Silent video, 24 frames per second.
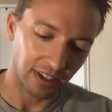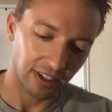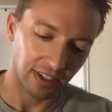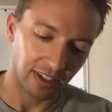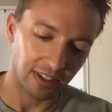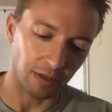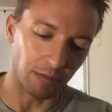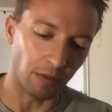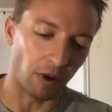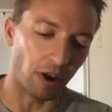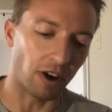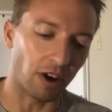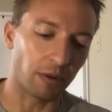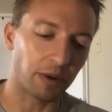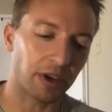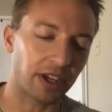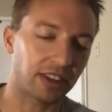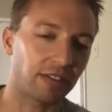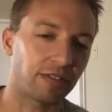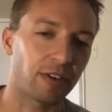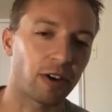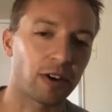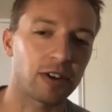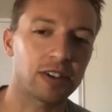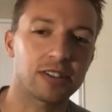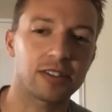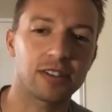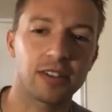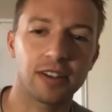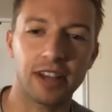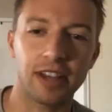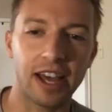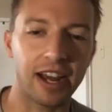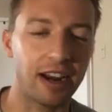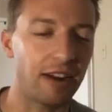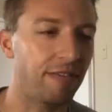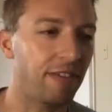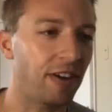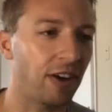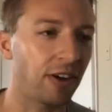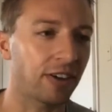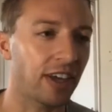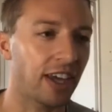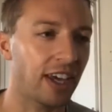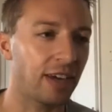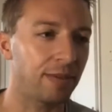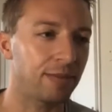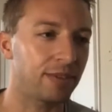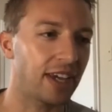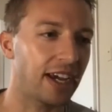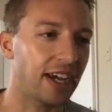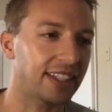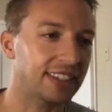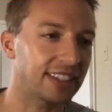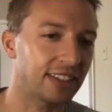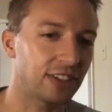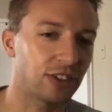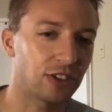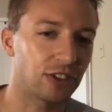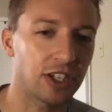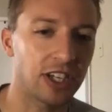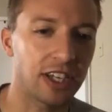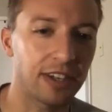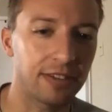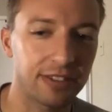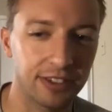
Tomorrow we get the first NFL game, Texans-Chiefs.